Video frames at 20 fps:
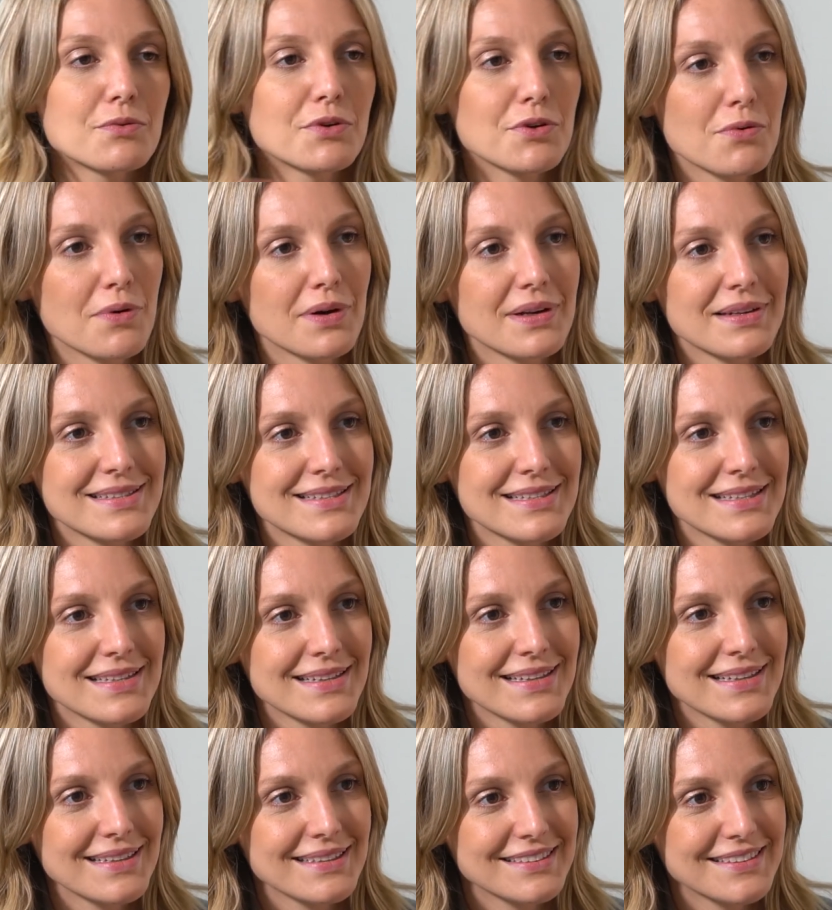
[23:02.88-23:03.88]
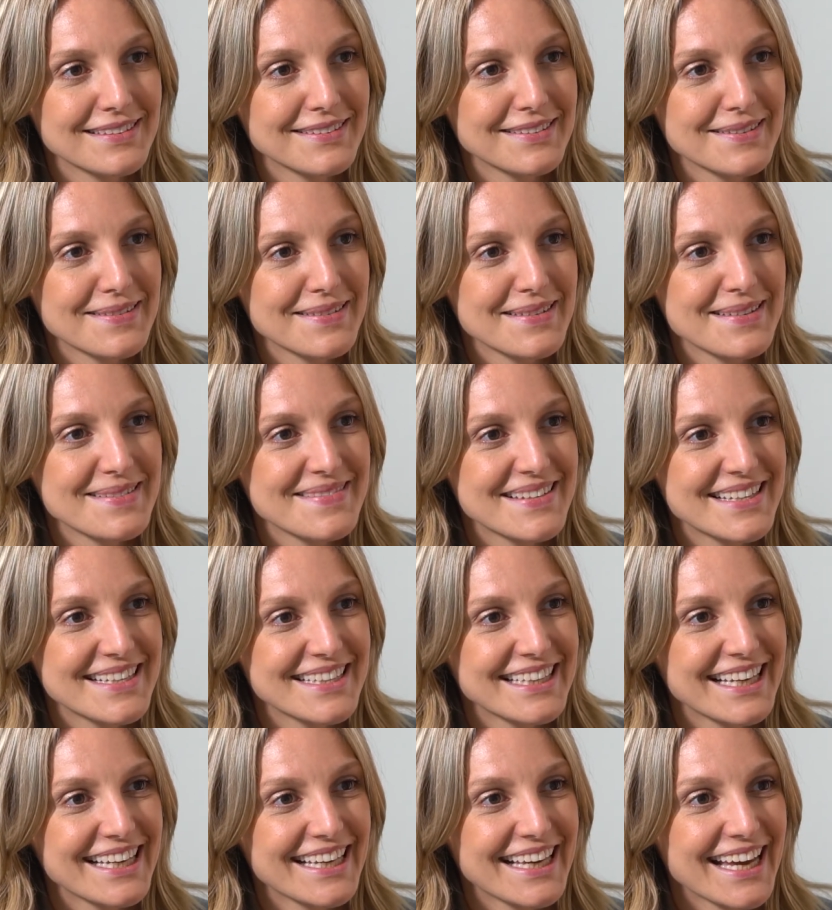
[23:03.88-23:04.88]
what you want to see. You know what I
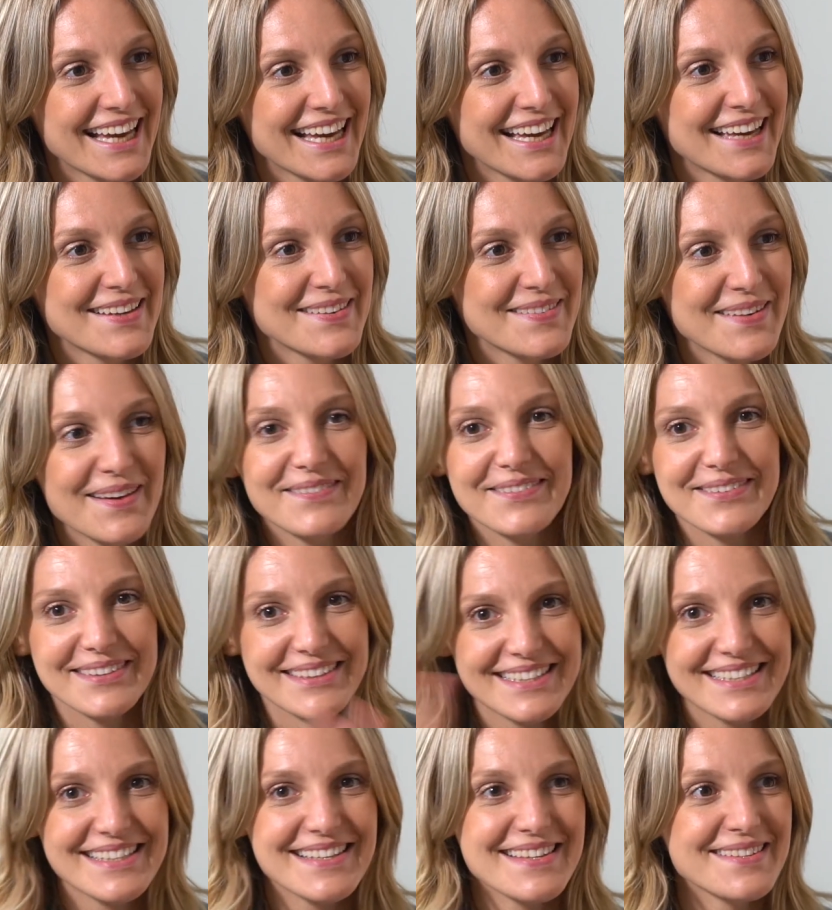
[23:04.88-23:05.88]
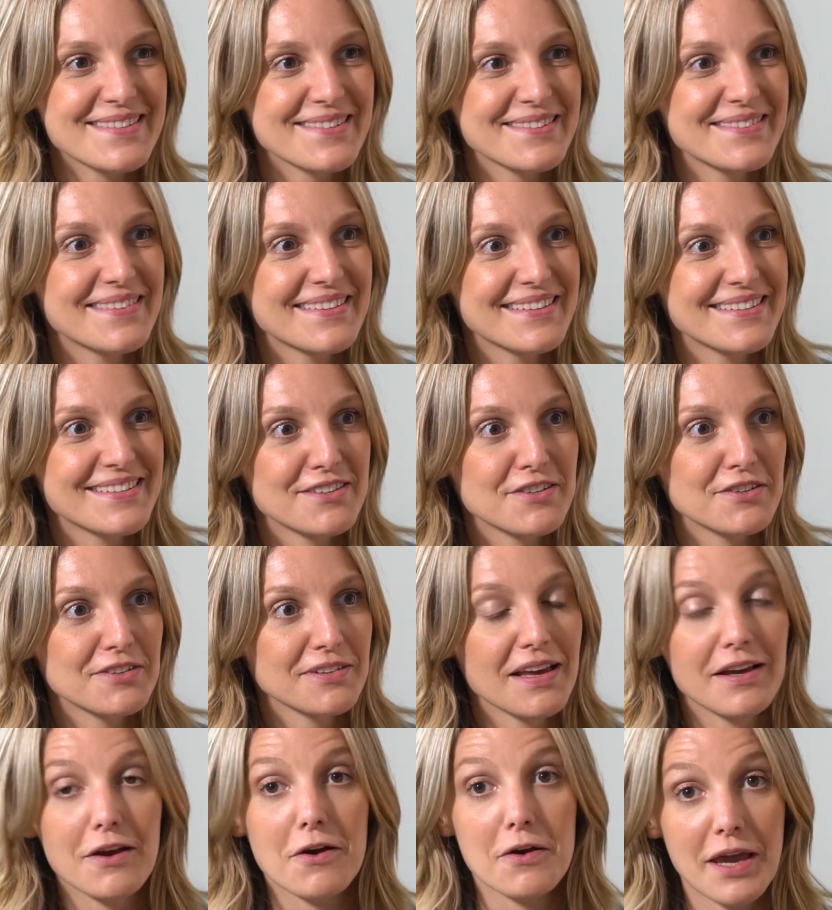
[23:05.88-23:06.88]
mean? Like you never want to see the truth until you're
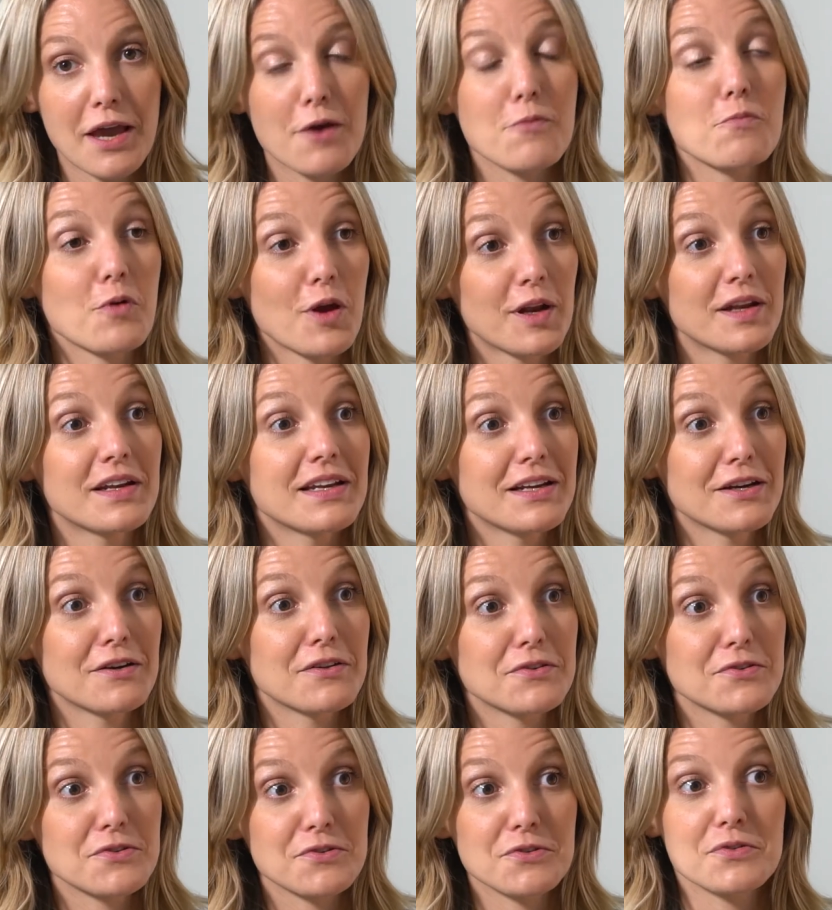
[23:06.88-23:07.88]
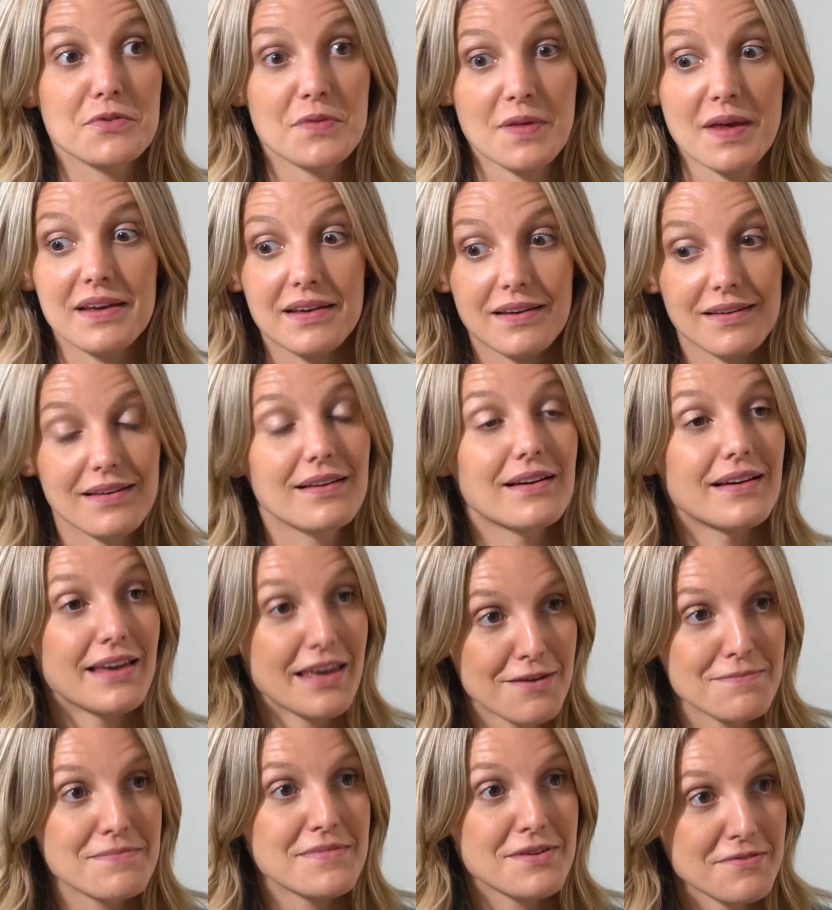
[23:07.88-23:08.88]
like, okay, I'm ready to hear the truth. Like
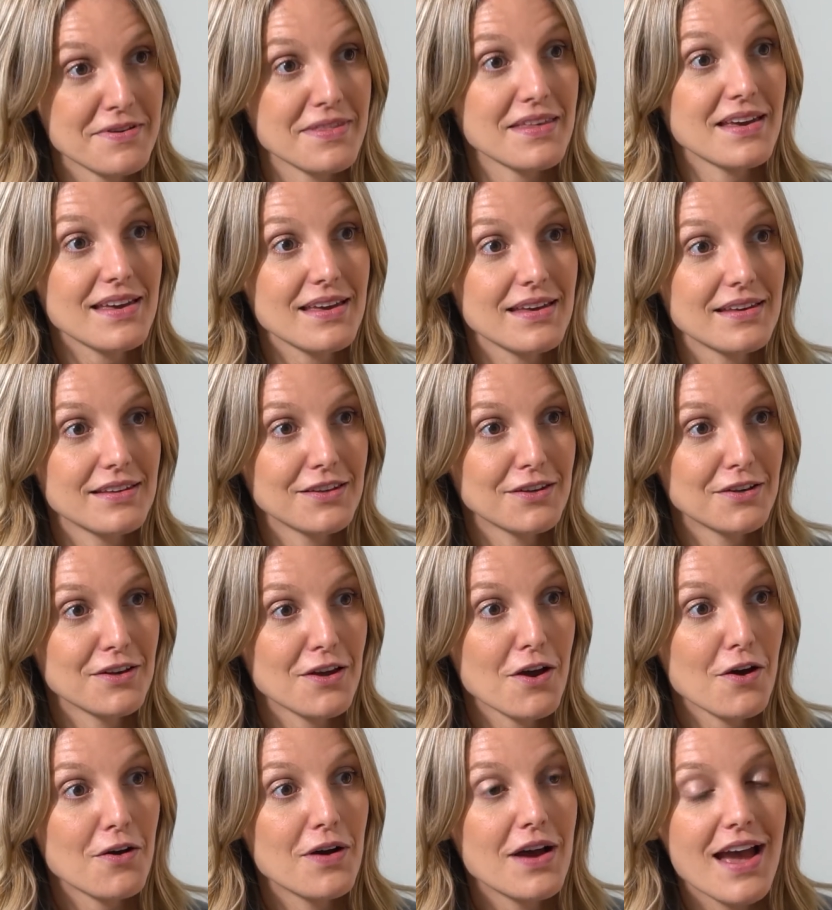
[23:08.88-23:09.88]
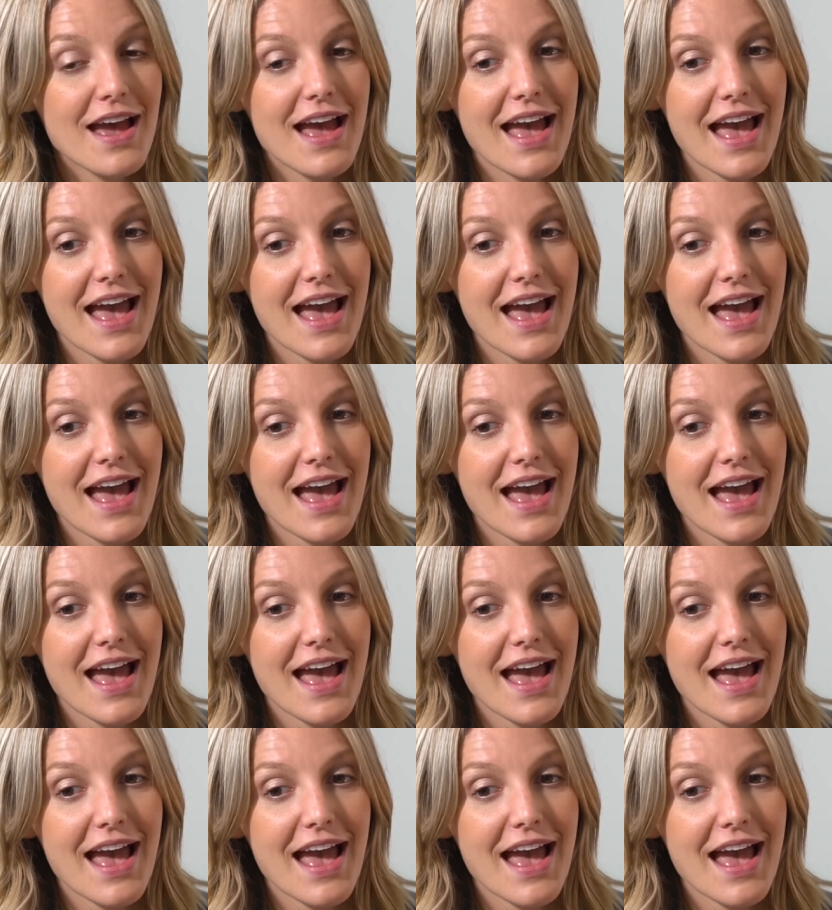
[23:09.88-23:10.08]
hit me with it, you know?